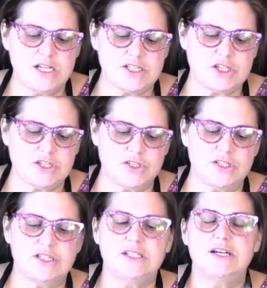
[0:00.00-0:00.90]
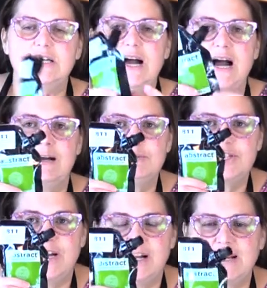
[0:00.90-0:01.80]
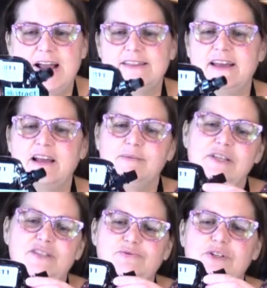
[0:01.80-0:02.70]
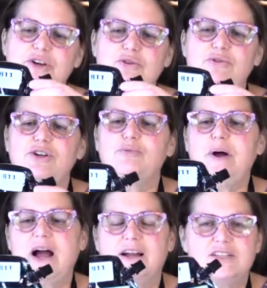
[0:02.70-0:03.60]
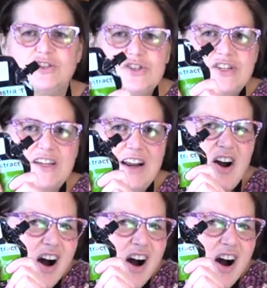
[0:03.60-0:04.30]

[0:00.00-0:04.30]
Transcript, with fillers: So abstract, and they come in this really cool little packet so you can get